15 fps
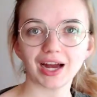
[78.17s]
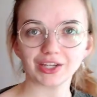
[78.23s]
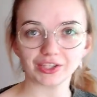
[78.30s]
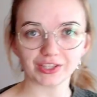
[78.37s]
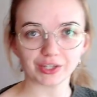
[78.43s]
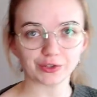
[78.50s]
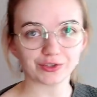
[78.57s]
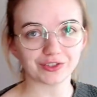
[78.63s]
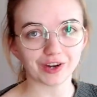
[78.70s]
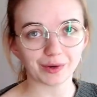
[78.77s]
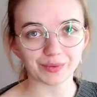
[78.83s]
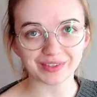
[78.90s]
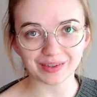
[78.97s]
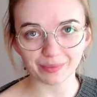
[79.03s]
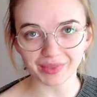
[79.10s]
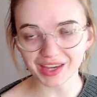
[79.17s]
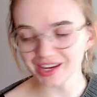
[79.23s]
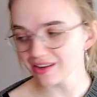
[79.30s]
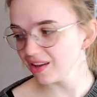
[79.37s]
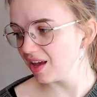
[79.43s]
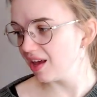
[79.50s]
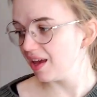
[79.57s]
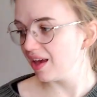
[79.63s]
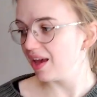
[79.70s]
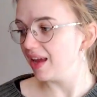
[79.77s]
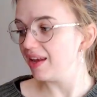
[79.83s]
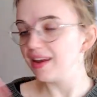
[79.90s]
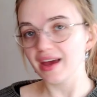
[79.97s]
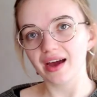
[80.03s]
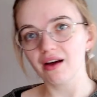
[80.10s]
I just had to start with something.
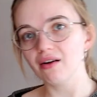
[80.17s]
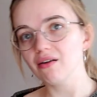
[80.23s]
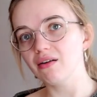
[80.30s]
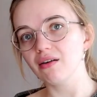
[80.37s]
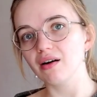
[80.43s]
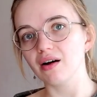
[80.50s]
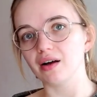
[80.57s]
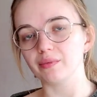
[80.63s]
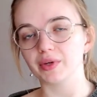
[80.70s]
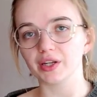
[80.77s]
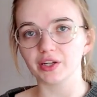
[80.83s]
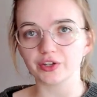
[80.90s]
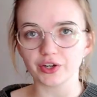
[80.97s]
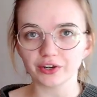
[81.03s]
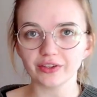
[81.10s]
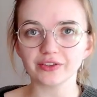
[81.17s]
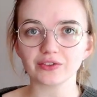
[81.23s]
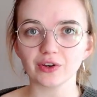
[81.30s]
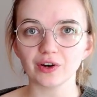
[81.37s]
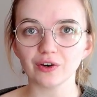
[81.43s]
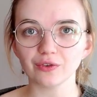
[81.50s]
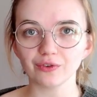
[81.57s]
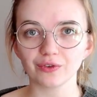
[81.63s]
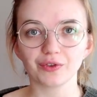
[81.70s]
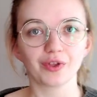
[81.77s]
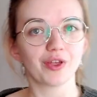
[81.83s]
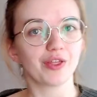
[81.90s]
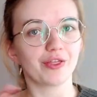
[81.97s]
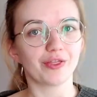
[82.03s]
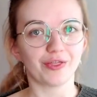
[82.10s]
And now I'm gonna turn this off,
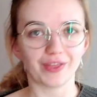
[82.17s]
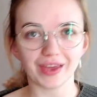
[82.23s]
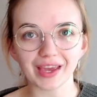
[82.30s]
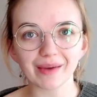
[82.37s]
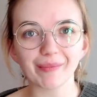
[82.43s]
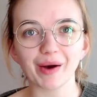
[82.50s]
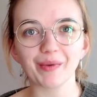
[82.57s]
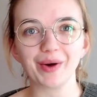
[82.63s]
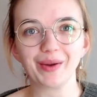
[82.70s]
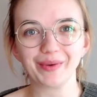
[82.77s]
think about